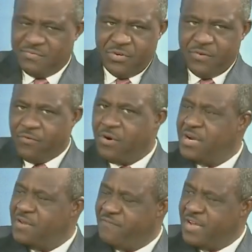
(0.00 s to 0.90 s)
For your
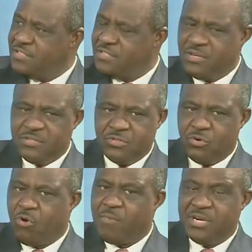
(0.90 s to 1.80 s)
foreign investors to
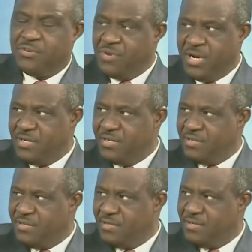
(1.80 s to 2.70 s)
come and trade
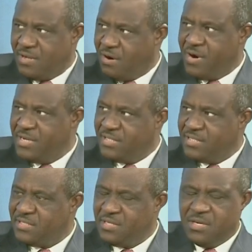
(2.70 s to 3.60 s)
in the currencies,